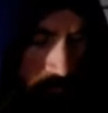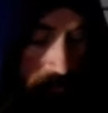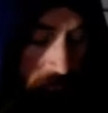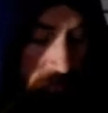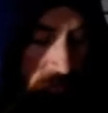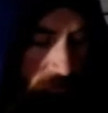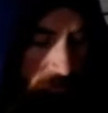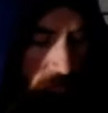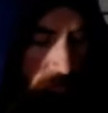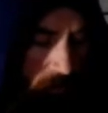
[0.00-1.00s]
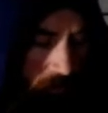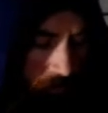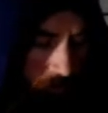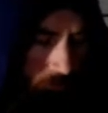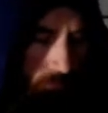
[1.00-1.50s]
If I went to a 4
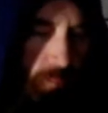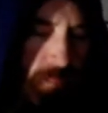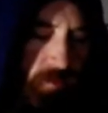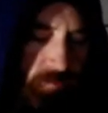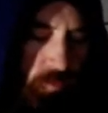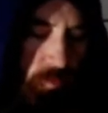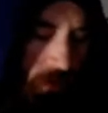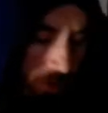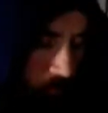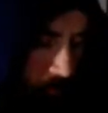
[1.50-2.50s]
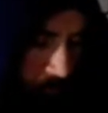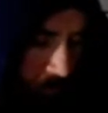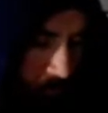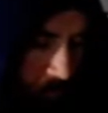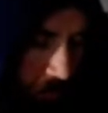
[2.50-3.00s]
minor wouldn't be
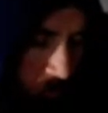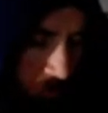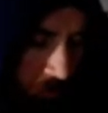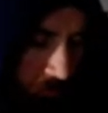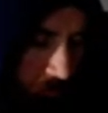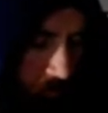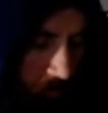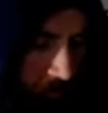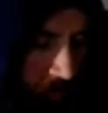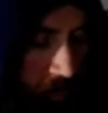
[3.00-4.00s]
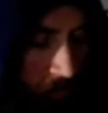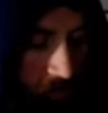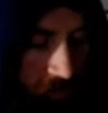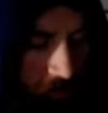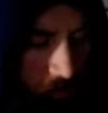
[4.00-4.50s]
a buddy with these chords, but
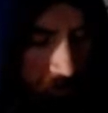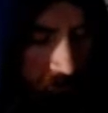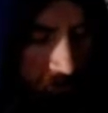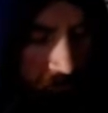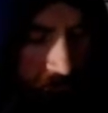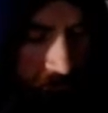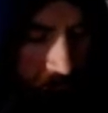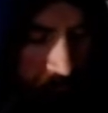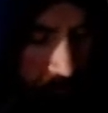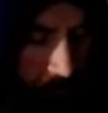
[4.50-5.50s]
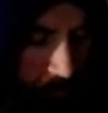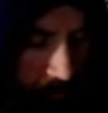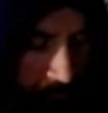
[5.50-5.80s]
check out what it sounds like. It sounds really pretty.